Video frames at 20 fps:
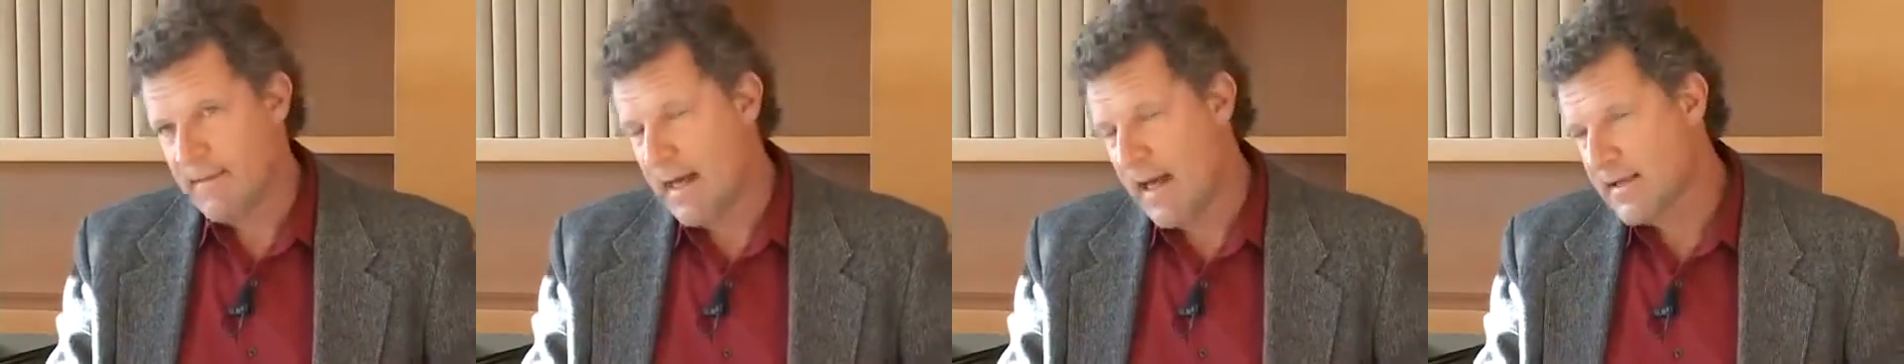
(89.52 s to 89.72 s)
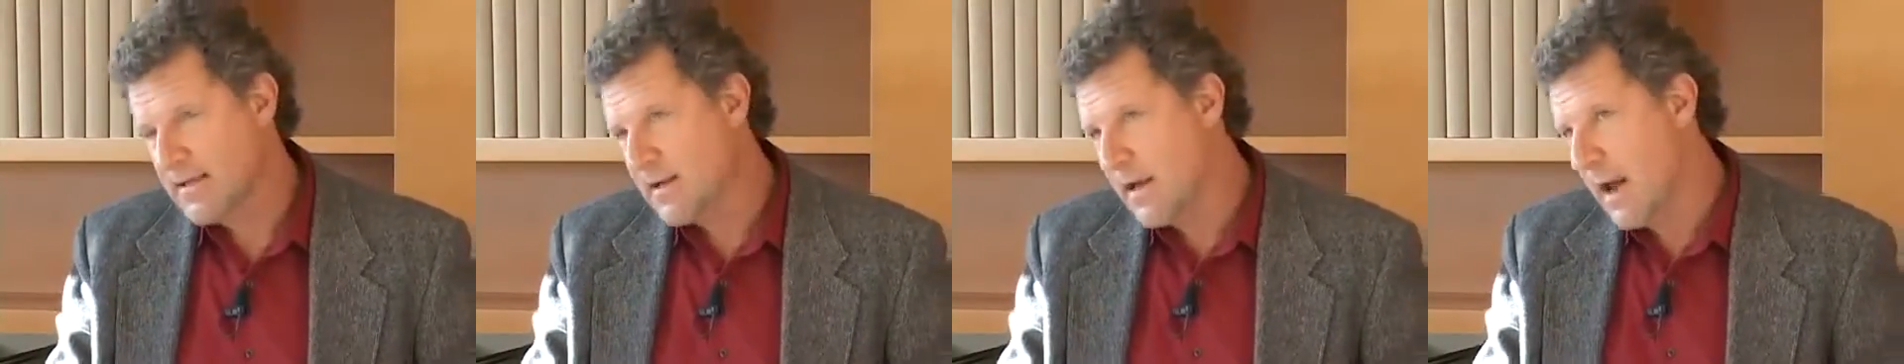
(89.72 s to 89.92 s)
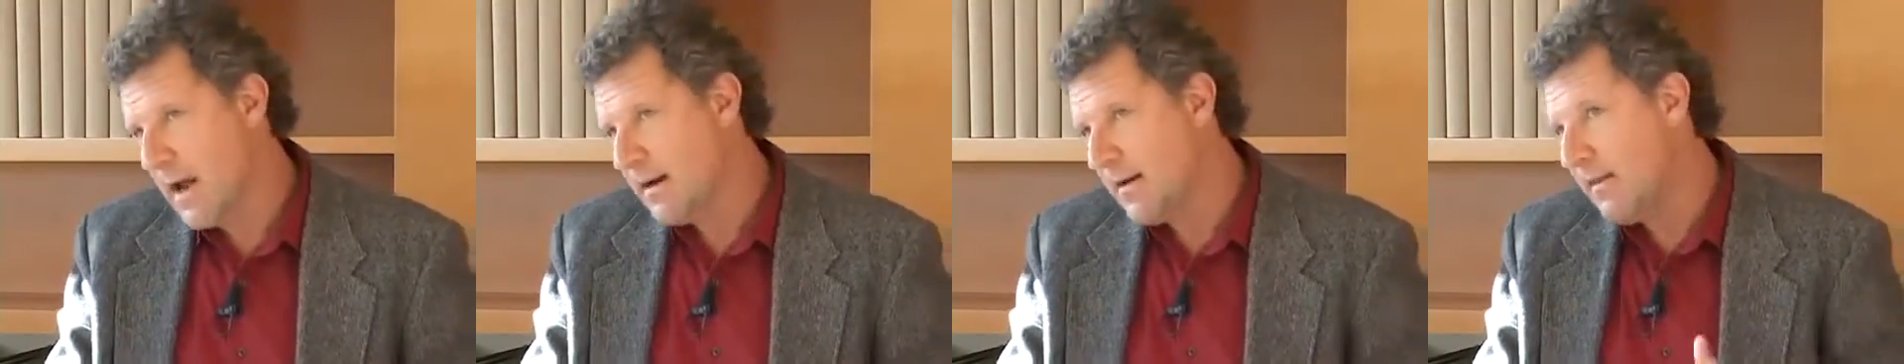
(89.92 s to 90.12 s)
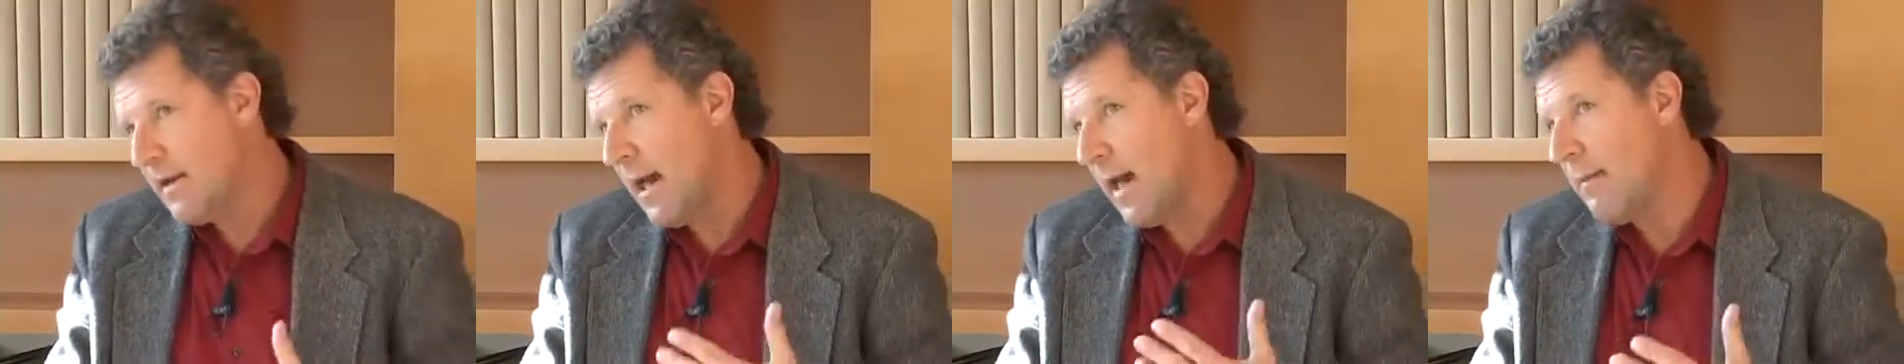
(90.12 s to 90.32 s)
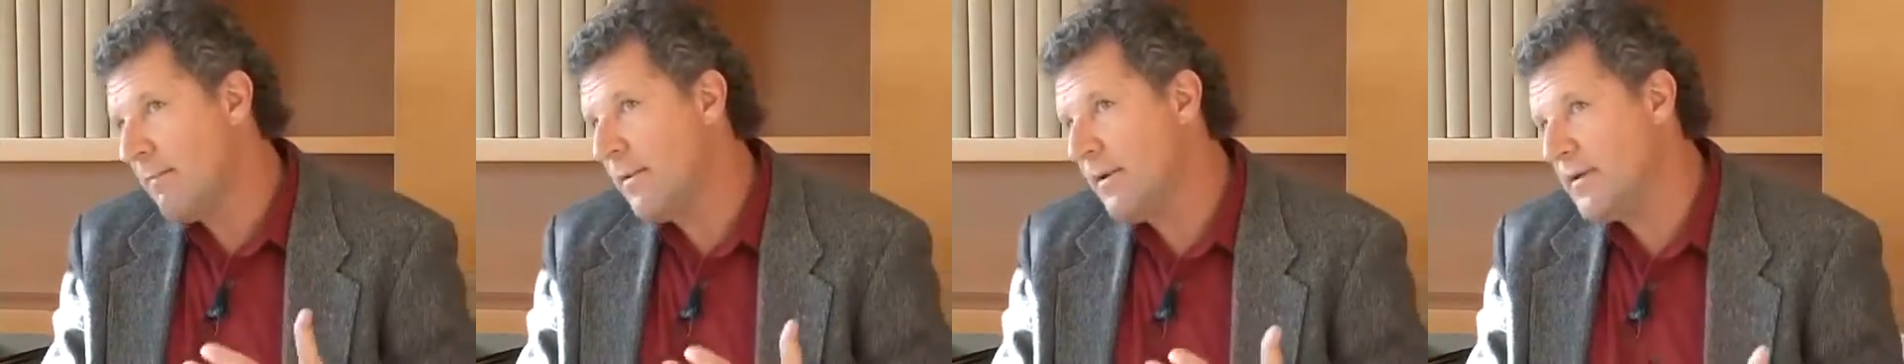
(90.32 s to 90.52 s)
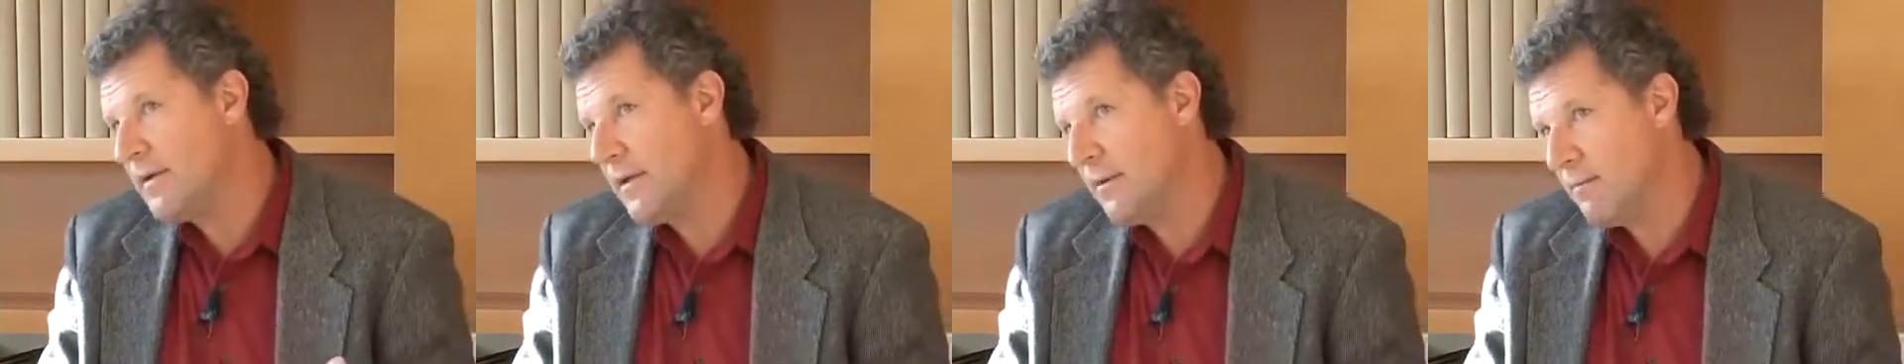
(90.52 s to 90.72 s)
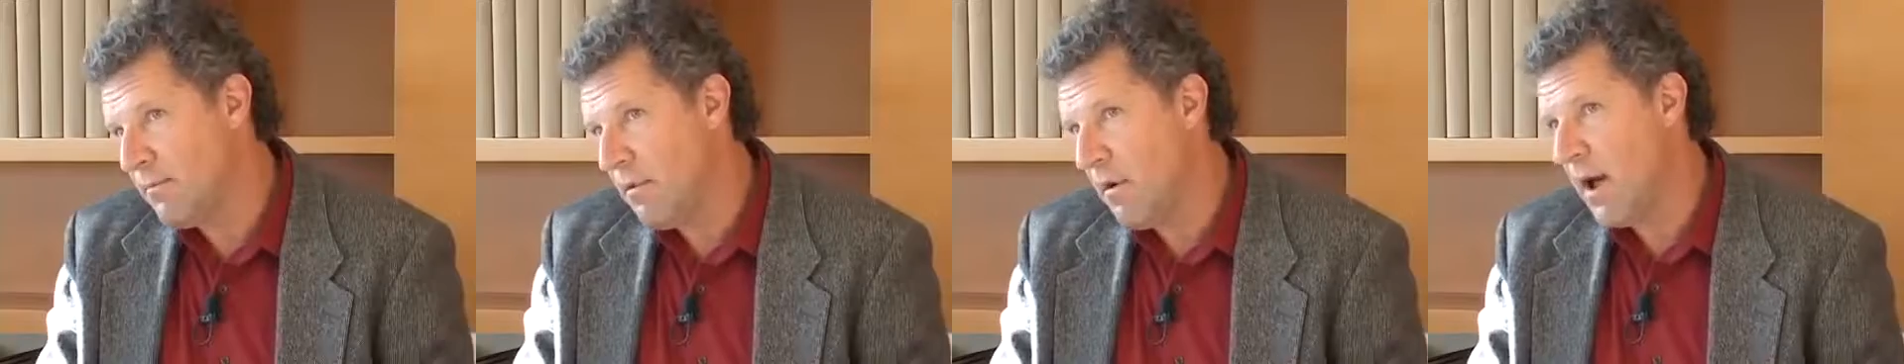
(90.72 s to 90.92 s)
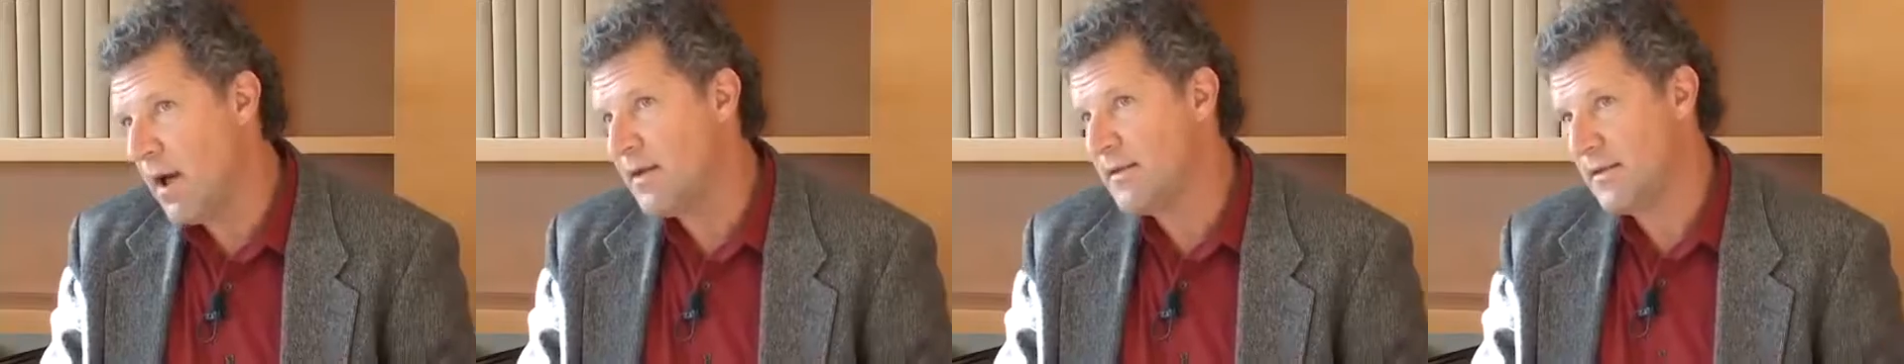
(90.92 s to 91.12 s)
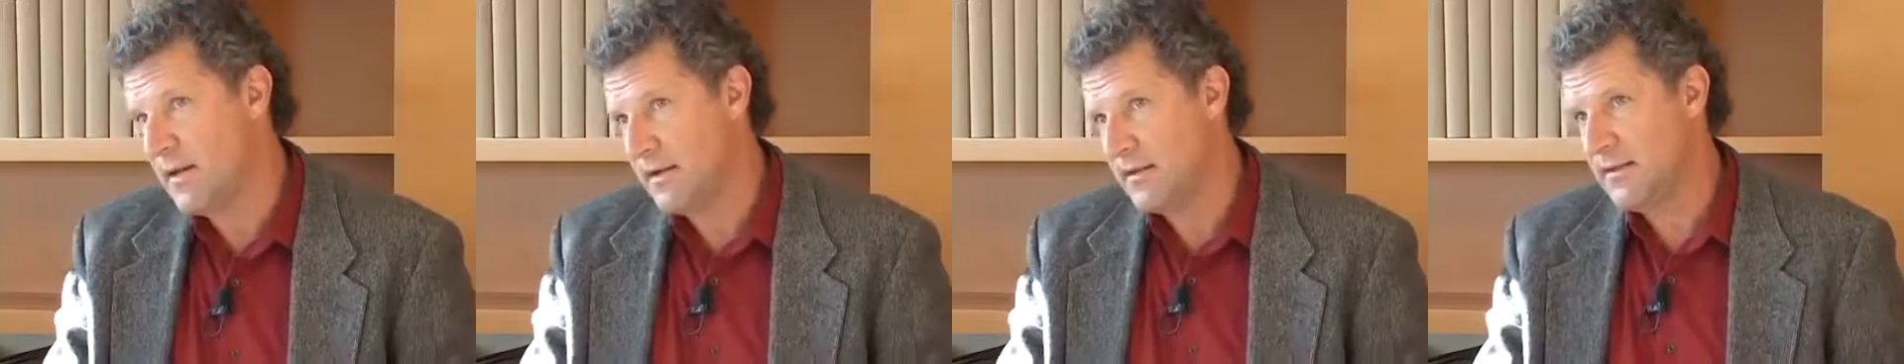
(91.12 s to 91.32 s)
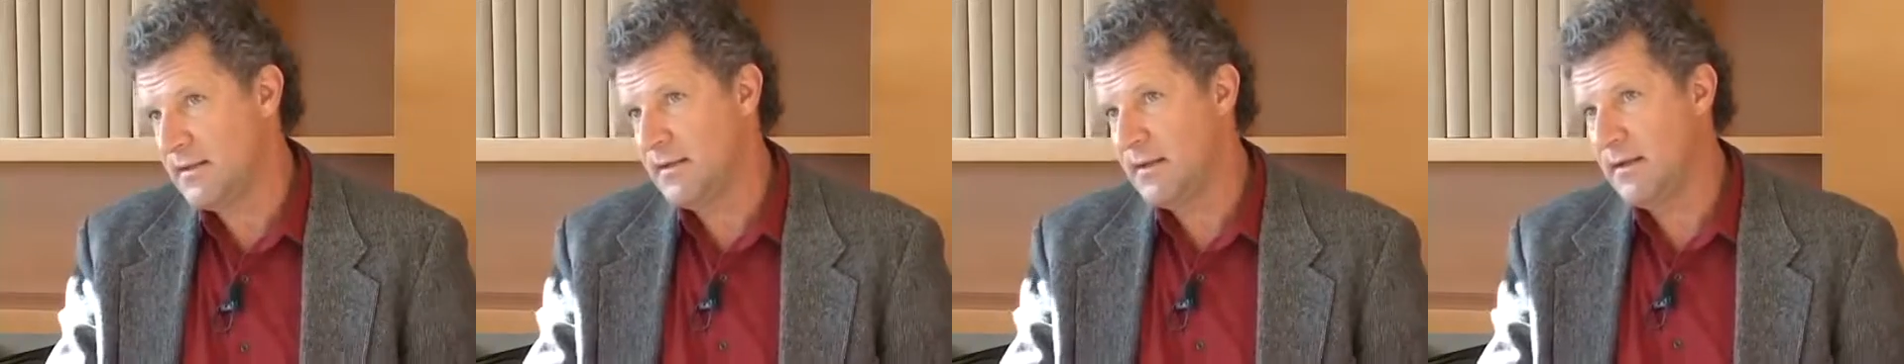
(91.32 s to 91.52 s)
That's kind of the IPT
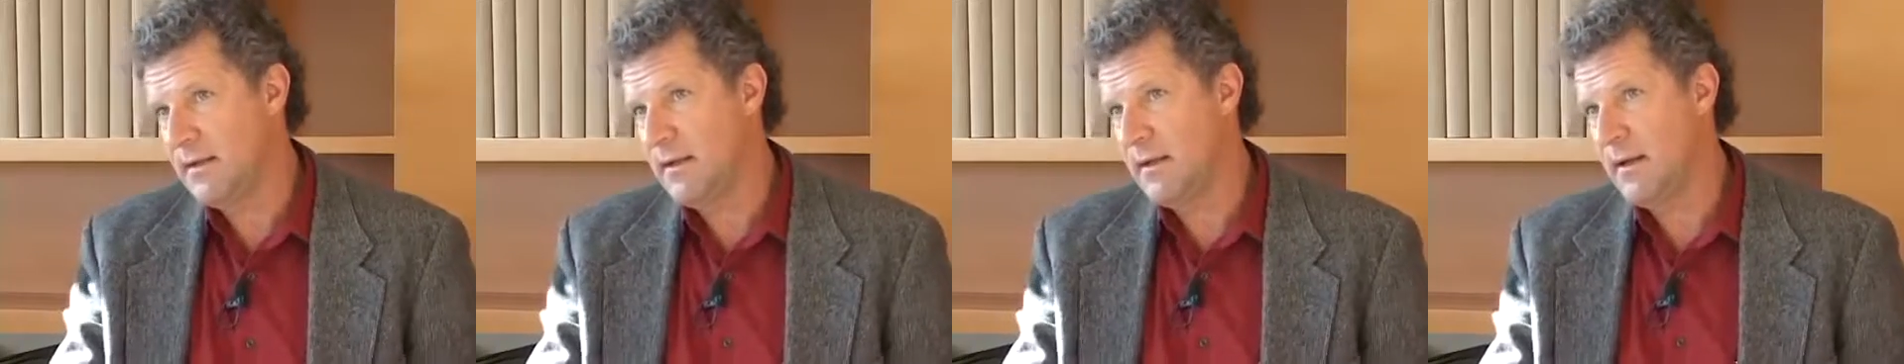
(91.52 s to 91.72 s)
process,